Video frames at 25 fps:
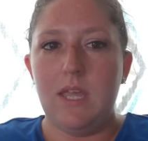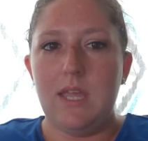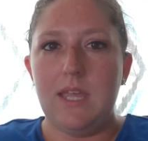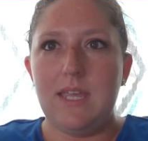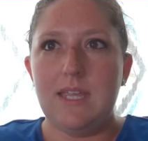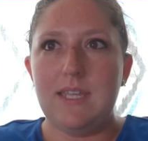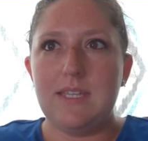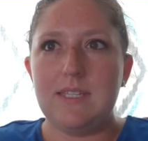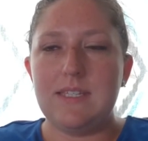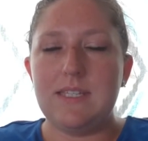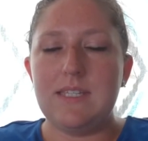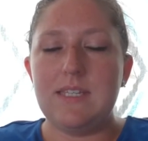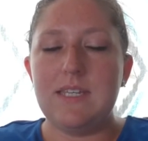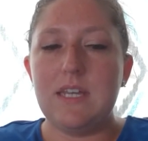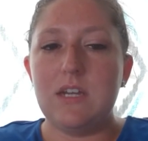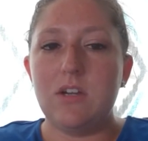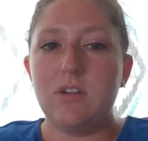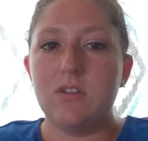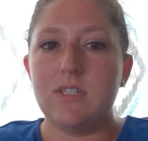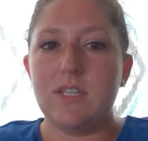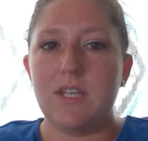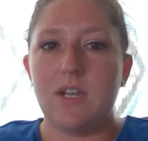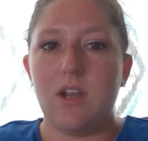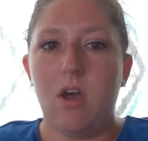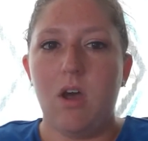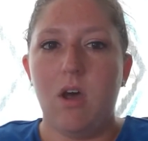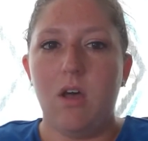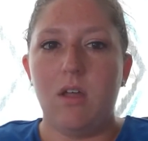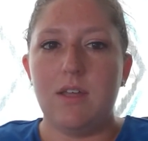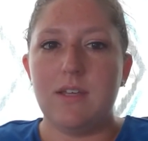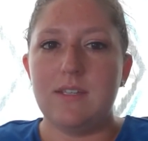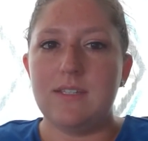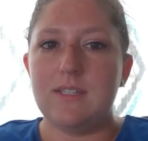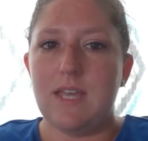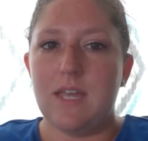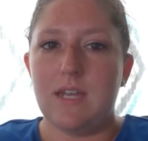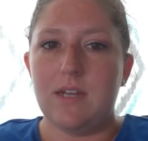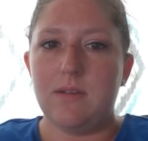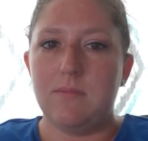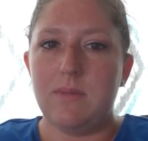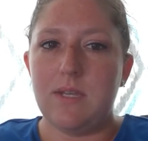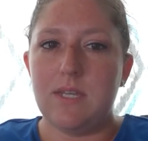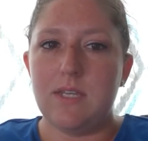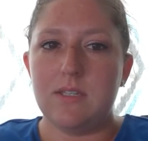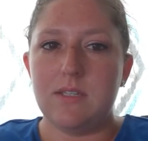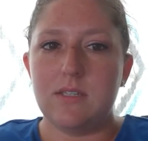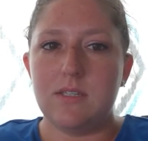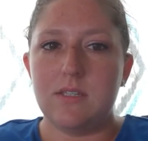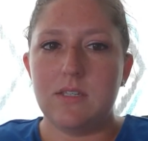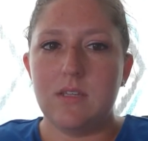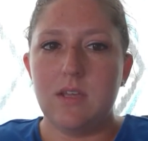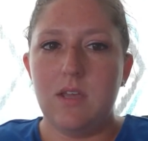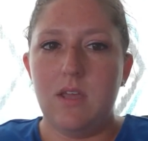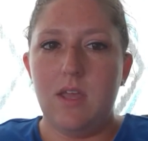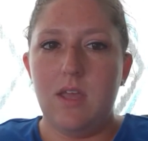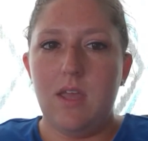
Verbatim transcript: He sneers at all his enemies.